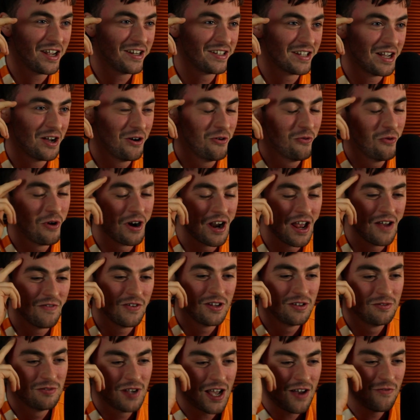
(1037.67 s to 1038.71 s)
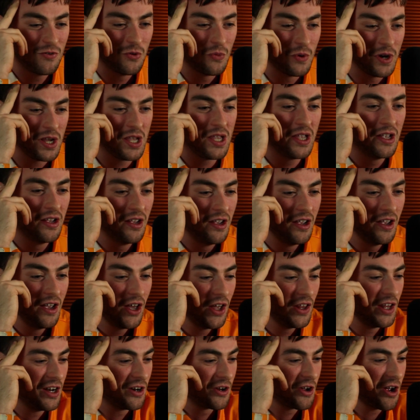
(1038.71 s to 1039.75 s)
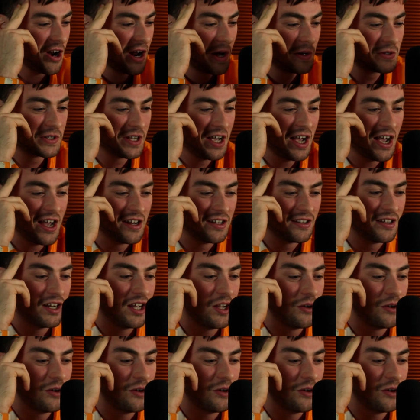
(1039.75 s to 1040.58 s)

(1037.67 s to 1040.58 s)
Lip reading: it out, whatever, have a wee. And then I got outside, and then I